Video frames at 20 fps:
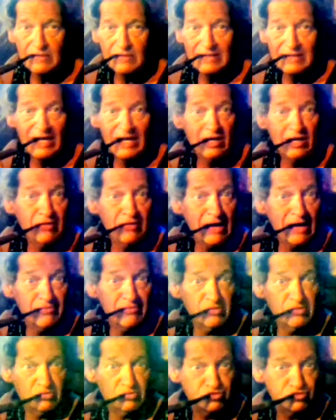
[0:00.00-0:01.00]
Got gravity.
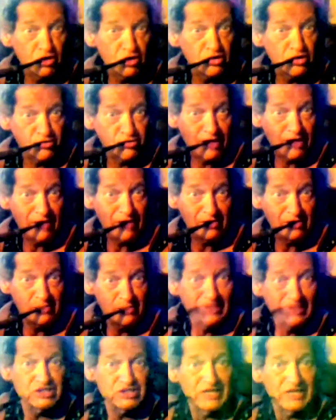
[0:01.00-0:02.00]
We started gravity
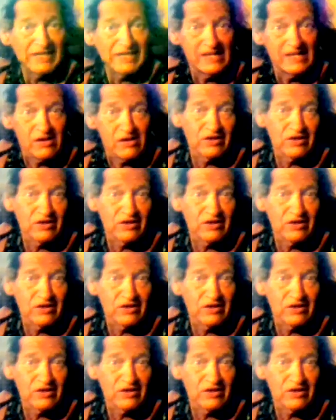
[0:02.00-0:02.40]
by shaking out